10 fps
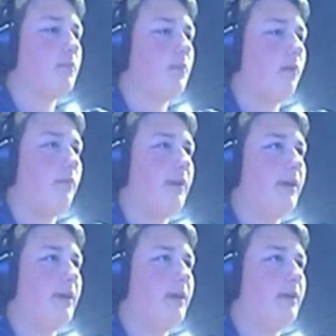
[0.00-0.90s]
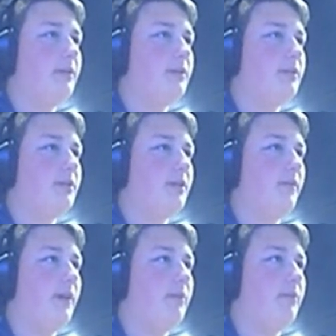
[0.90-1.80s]
We just need to
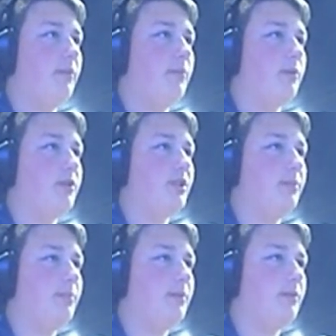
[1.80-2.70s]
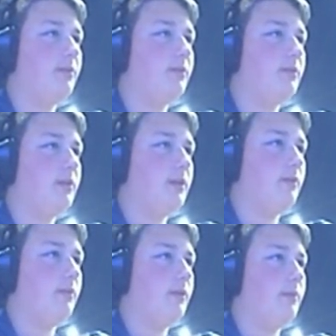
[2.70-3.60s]
find one more sheep
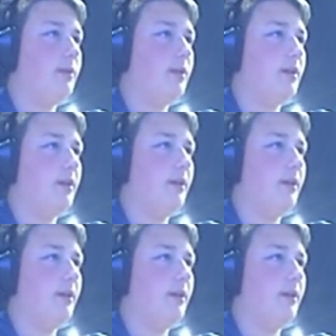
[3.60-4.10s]
when we're done.